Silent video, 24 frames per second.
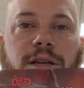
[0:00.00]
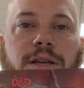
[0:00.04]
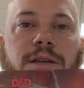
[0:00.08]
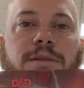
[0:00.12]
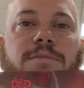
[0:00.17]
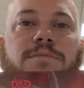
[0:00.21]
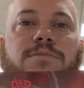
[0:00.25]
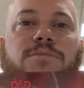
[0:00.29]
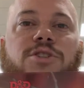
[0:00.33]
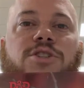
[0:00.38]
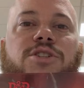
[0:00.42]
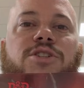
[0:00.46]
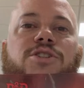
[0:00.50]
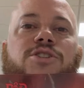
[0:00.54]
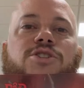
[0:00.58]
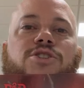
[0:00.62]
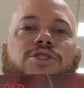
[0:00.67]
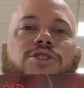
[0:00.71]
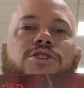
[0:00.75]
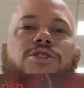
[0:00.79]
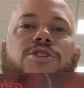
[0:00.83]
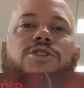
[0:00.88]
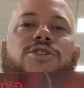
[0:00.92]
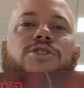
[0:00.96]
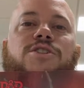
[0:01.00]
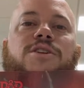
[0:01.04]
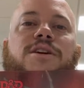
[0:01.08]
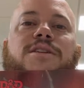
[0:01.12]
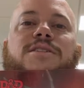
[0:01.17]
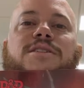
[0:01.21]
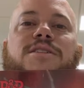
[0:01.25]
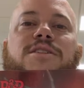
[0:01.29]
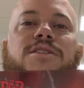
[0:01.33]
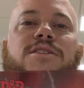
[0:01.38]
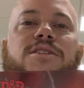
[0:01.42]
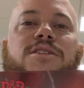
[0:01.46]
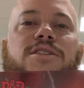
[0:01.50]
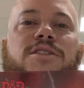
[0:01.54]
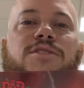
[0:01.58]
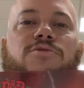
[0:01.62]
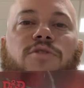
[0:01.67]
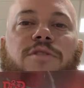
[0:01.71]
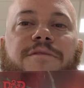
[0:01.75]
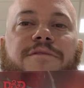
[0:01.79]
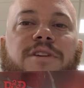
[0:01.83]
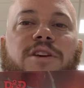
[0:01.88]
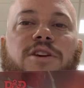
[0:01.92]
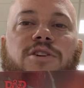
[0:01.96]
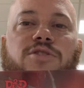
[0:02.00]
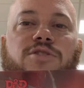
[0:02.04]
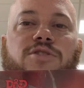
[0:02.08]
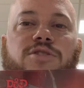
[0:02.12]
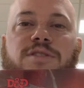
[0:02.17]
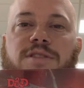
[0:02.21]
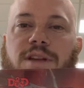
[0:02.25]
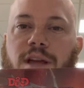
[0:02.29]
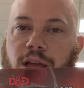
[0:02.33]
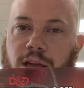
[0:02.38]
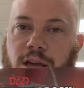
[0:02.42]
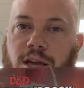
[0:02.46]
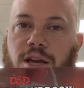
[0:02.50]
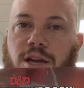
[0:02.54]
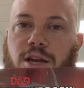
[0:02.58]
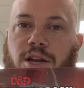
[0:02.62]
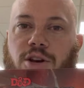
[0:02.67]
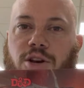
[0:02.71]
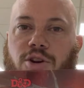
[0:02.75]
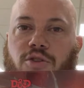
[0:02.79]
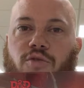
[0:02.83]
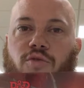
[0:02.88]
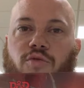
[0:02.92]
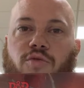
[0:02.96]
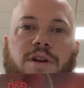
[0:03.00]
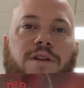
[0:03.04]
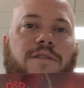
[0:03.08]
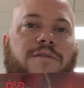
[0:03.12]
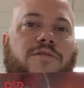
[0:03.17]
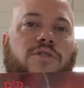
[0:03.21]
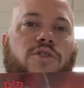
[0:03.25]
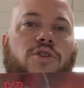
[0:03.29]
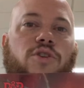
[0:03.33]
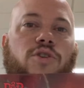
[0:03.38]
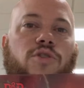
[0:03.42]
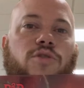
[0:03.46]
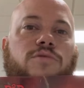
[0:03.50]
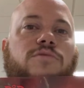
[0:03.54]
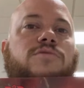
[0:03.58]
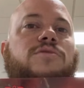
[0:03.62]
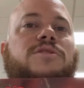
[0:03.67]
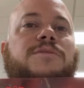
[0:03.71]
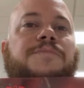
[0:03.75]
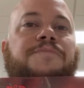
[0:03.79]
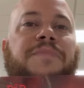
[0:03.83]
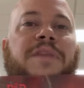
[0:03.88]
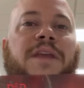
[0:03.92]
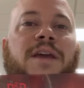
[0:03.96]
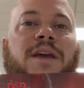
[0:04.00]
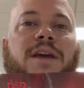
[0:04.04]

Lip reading: MTG and D&D reveals and reviews.